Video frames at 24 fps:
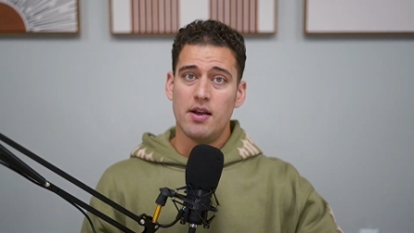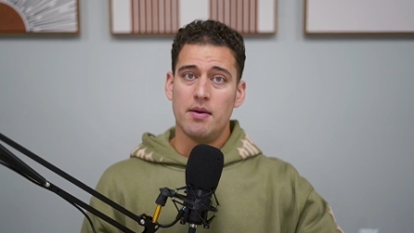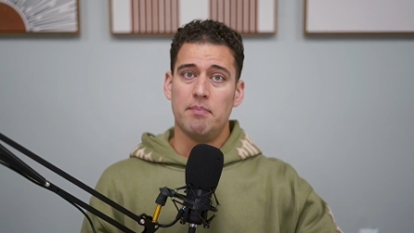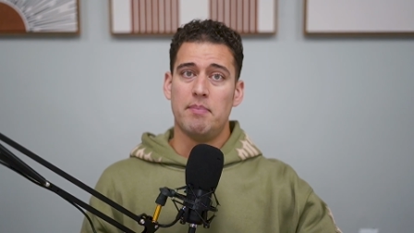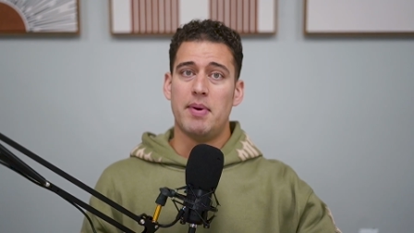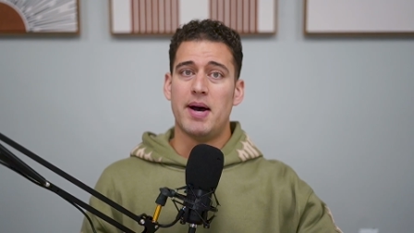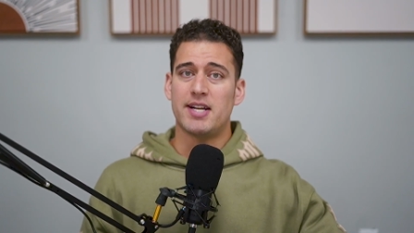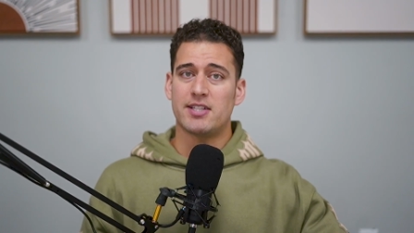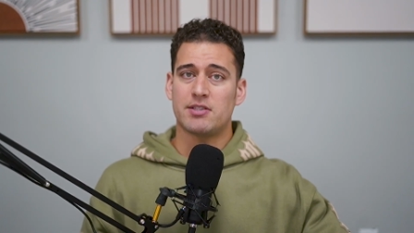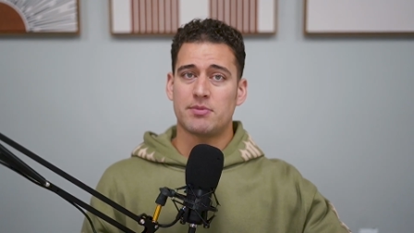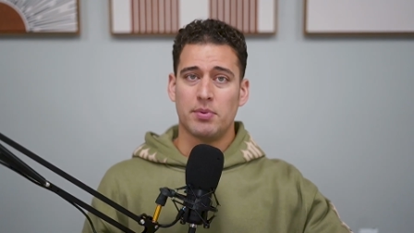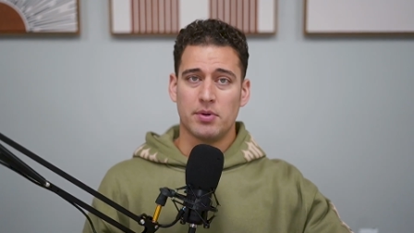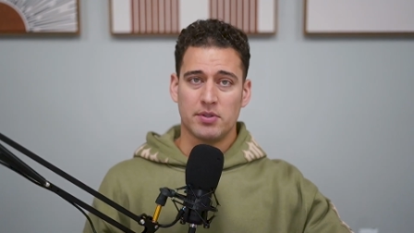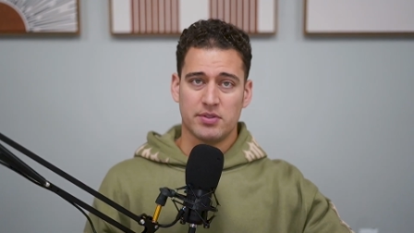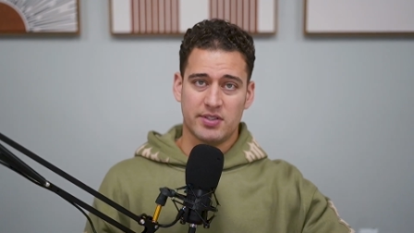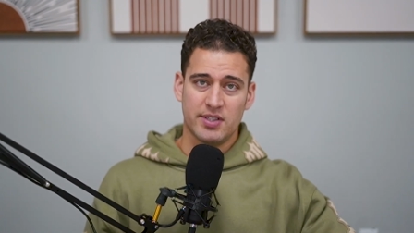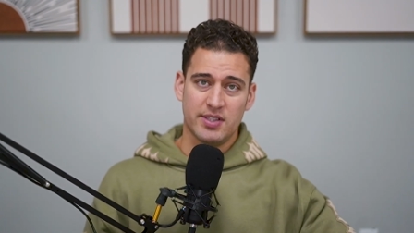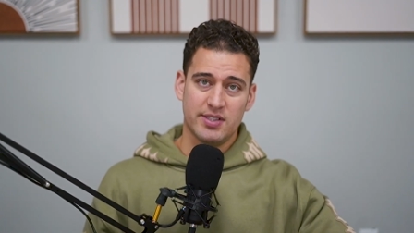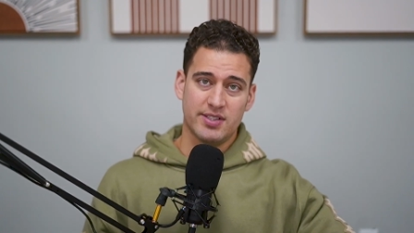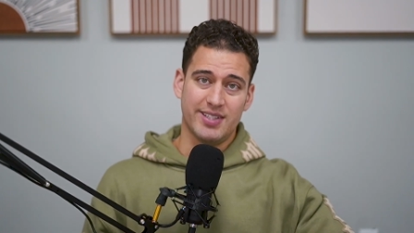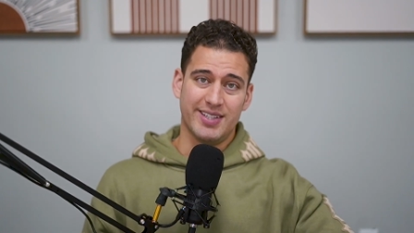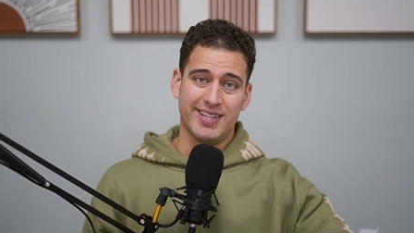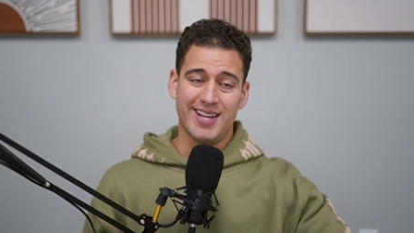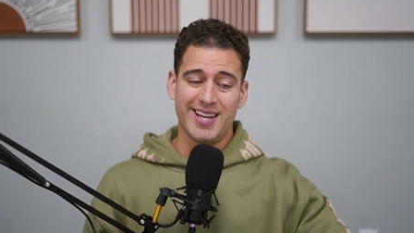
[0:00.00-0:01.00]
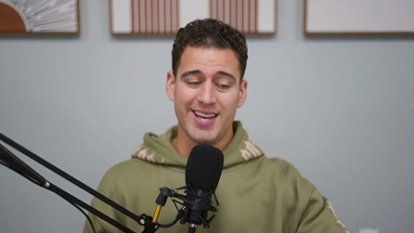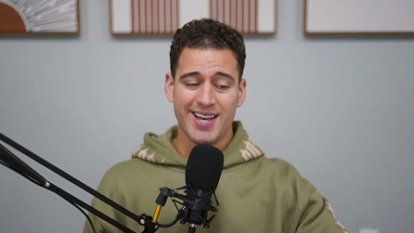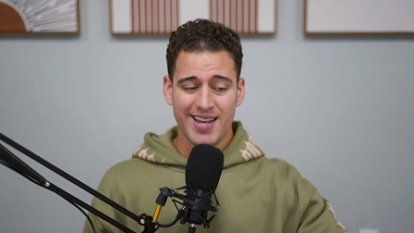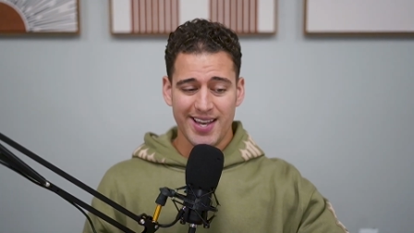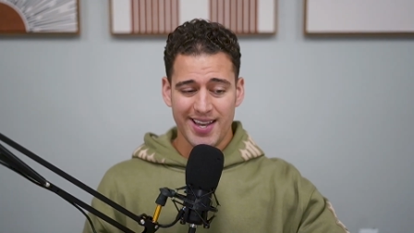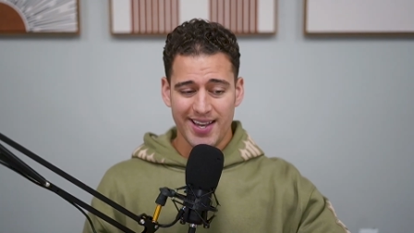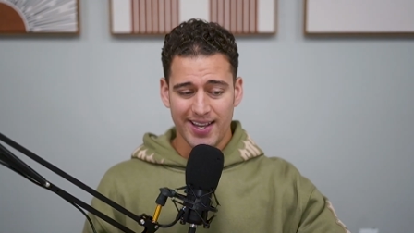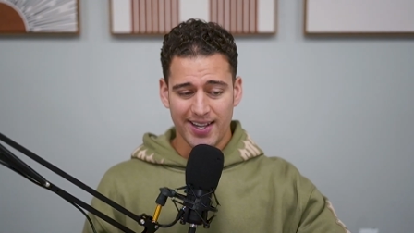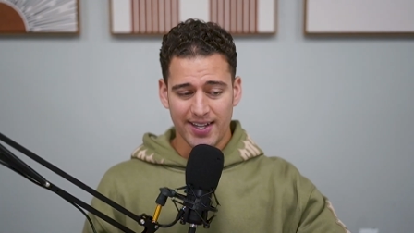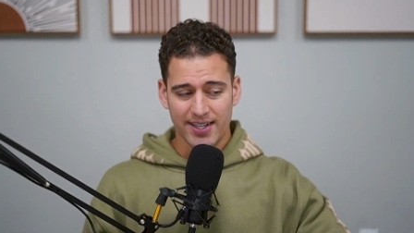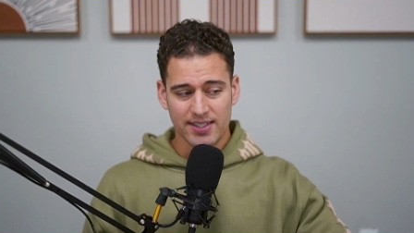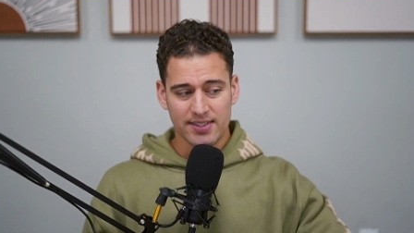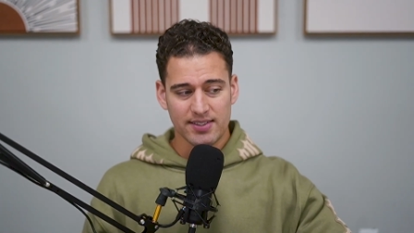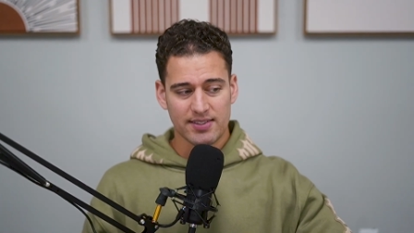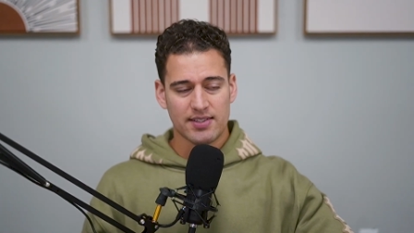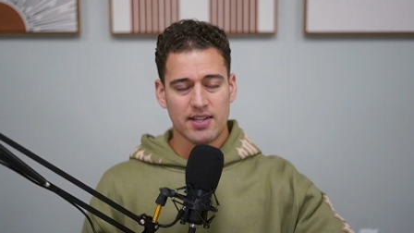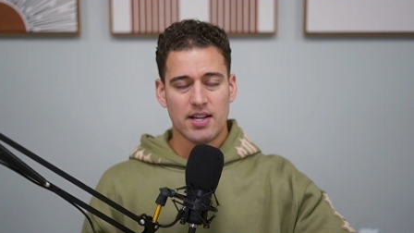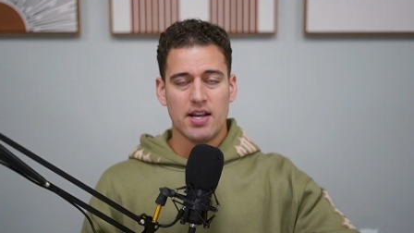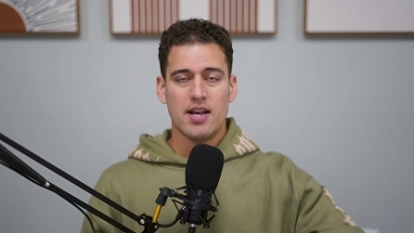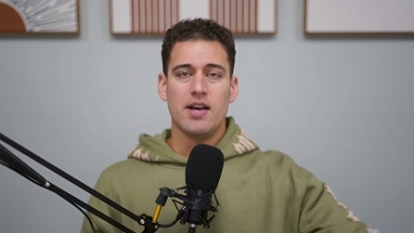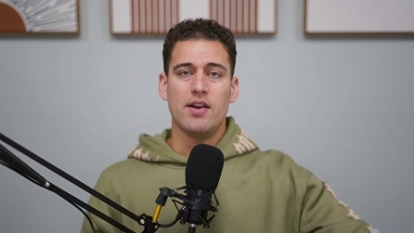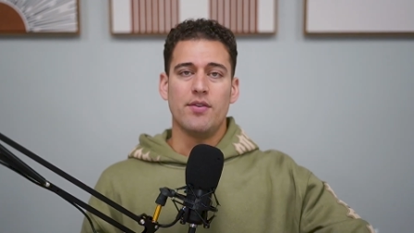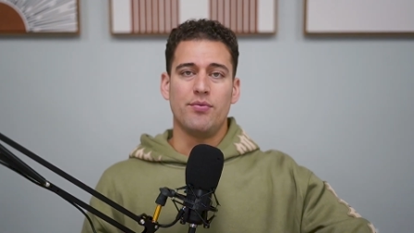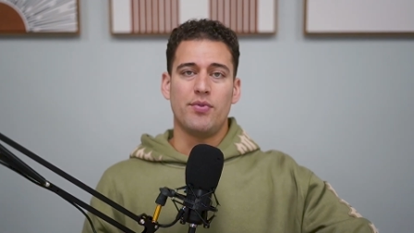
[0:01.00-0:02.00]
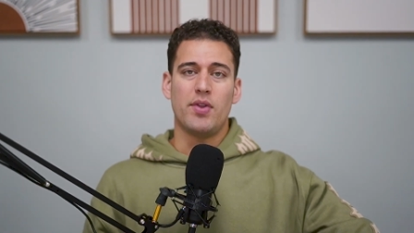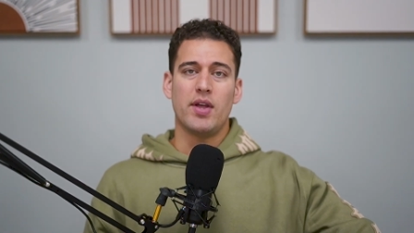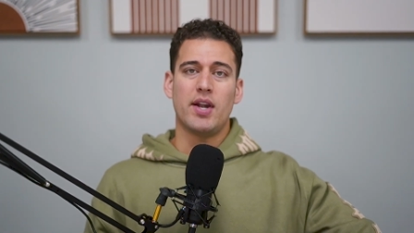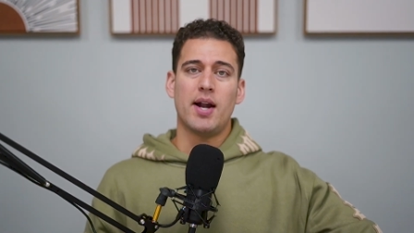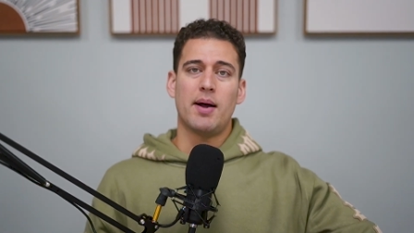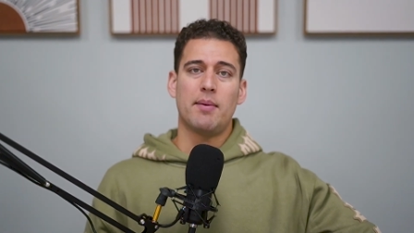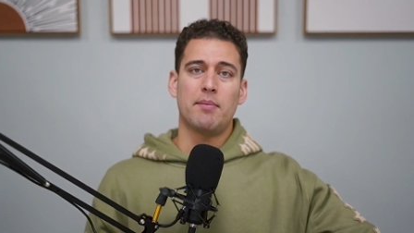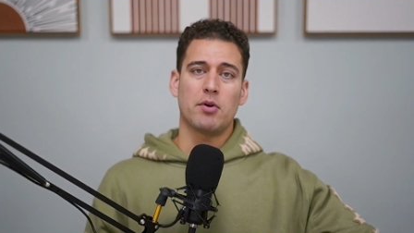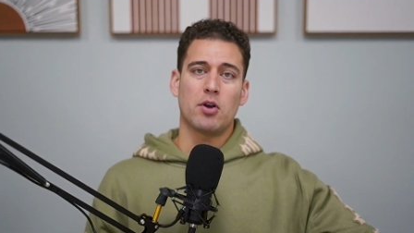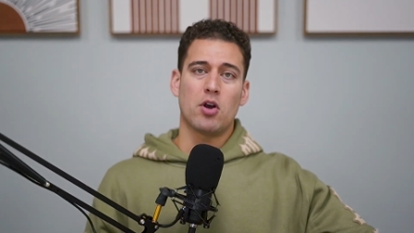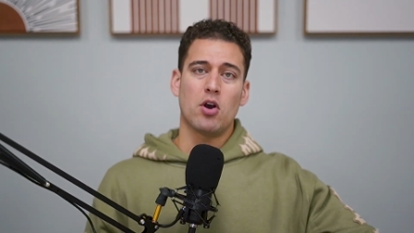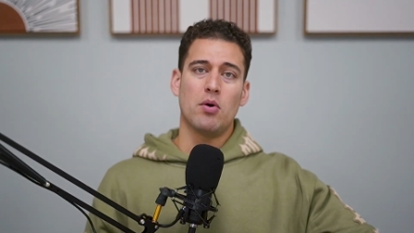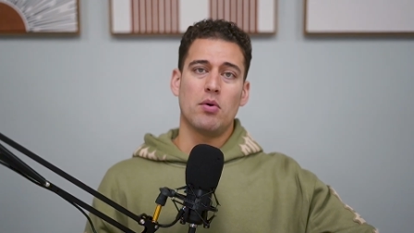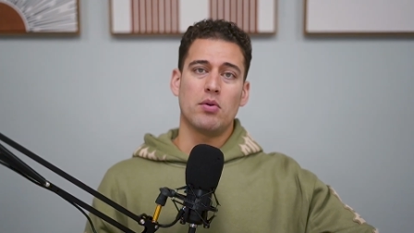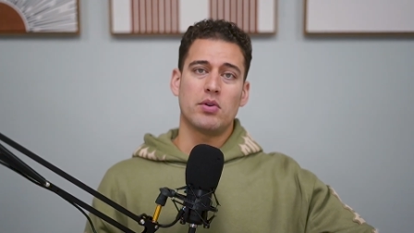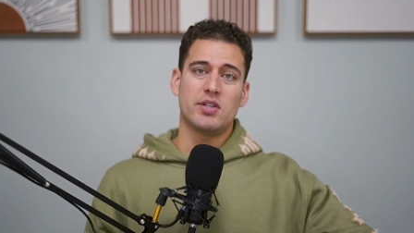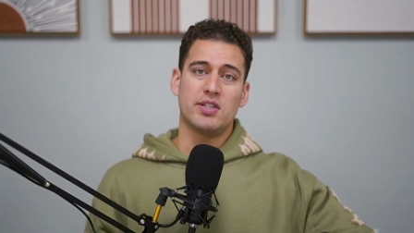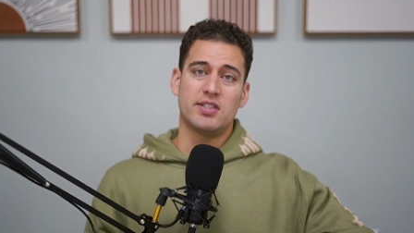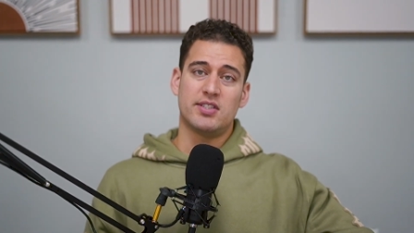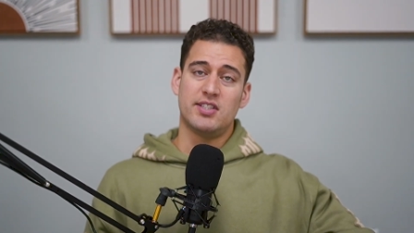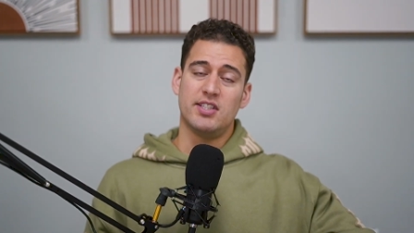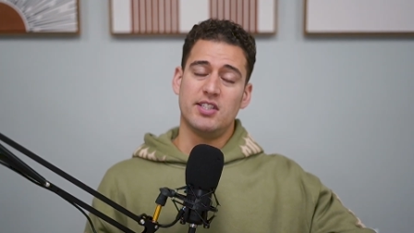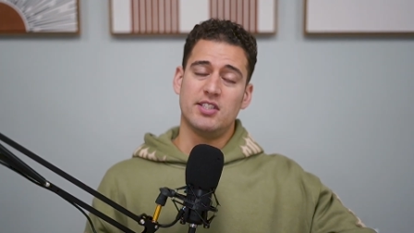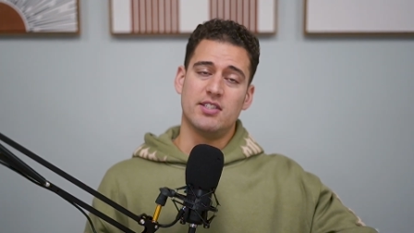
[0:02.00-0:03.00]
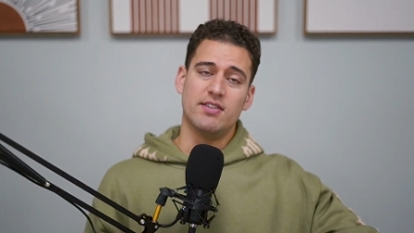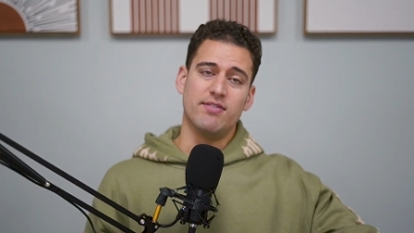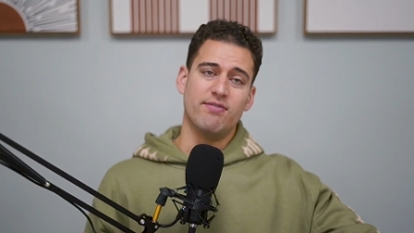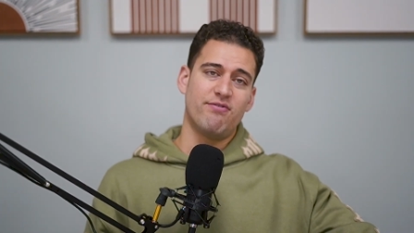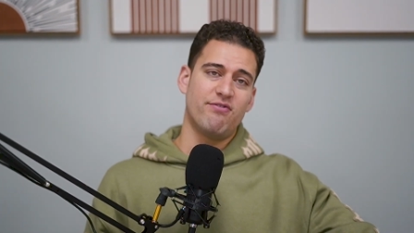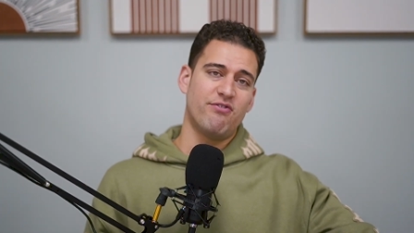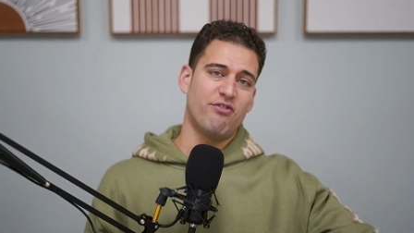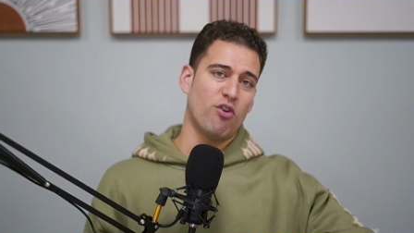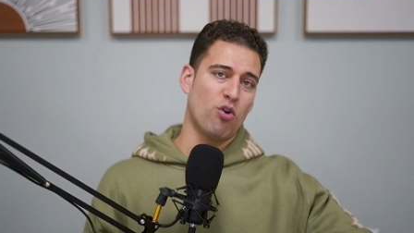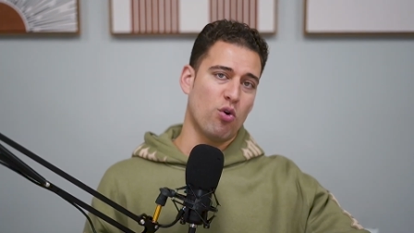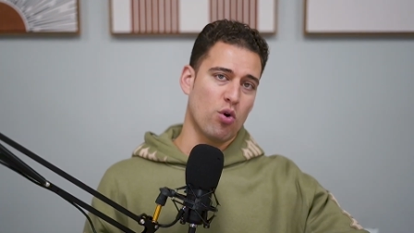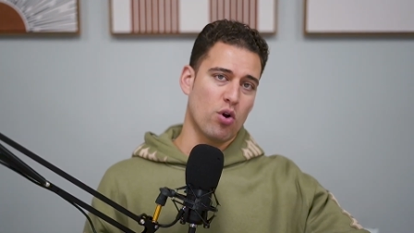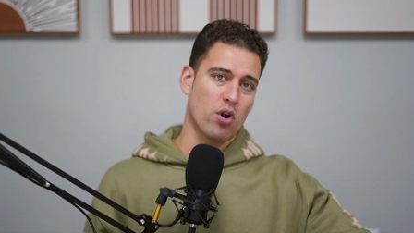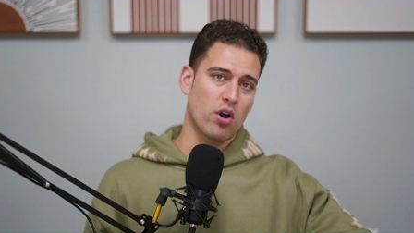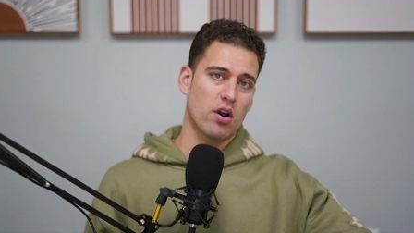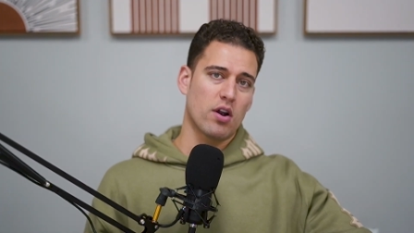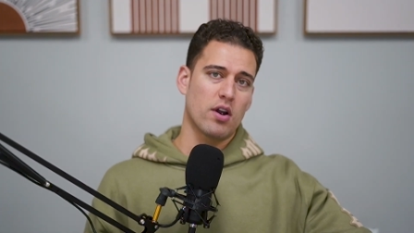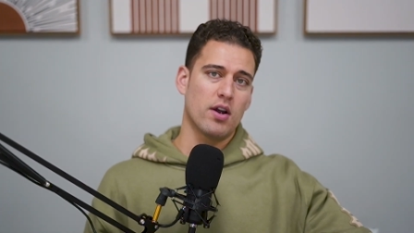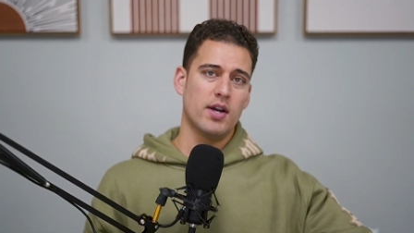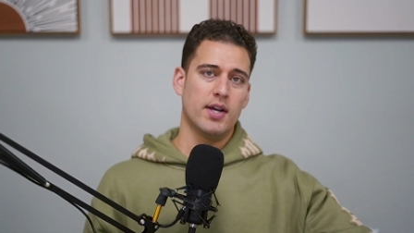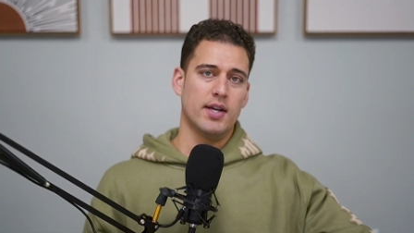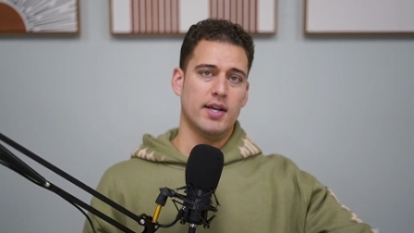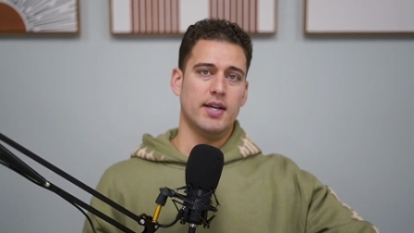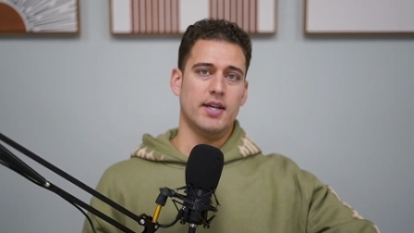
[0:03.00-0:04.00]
Basketball season ends. Then I'm going to go to season 4.